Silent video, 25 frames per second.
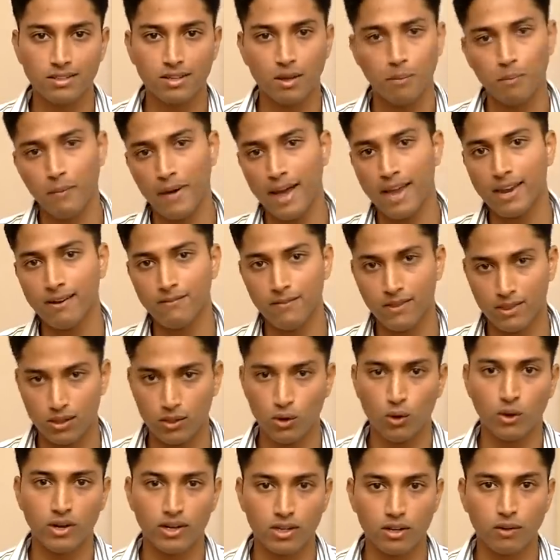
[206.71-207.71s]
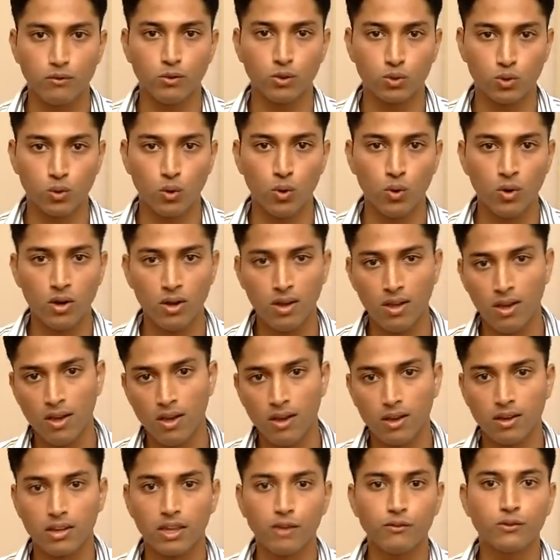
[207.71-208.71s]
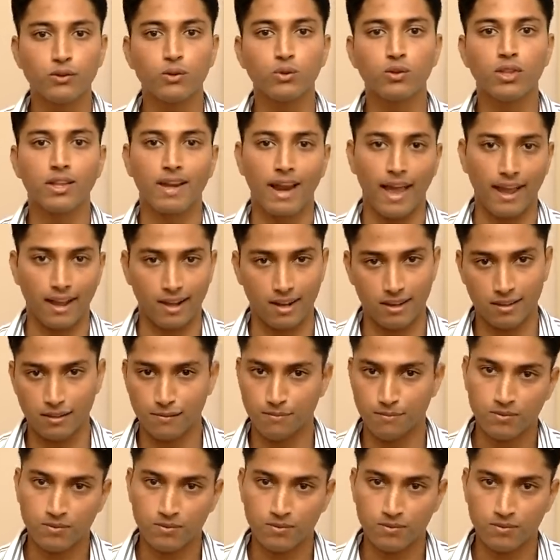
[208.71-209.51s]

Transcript: combined with your interview score gives you the rank.